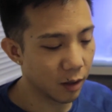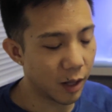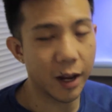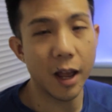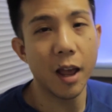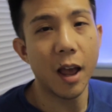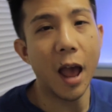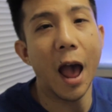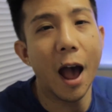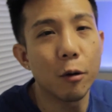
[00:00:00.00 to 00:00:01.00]
like
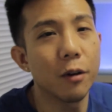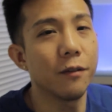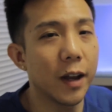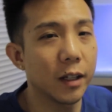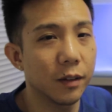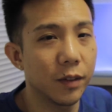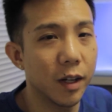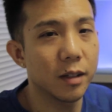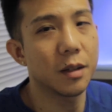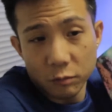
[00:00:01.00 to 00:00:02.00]
how effective it
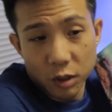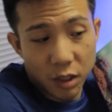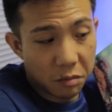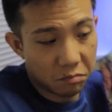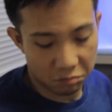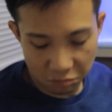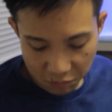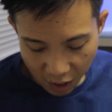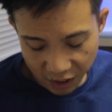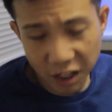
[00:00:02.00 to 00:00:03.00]
is. We'll see.
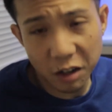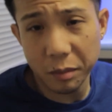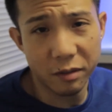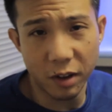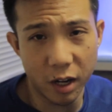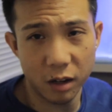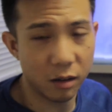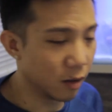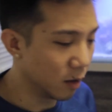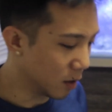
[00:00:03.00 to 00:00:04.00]
I think it'll be fine.
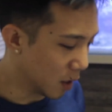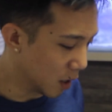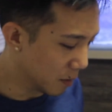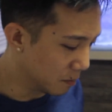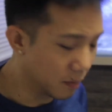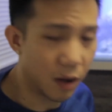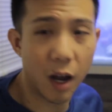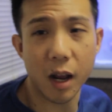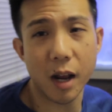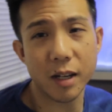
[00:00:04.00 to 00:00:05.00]

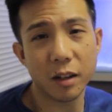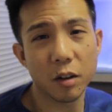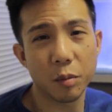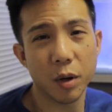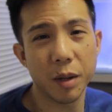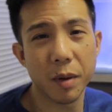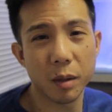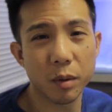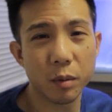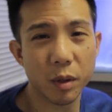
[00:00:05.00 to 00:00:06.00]
I tend to go pretty
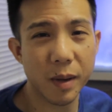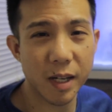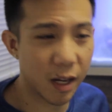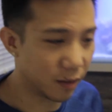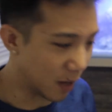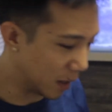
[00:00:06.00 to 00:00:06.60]
minimal with my tanks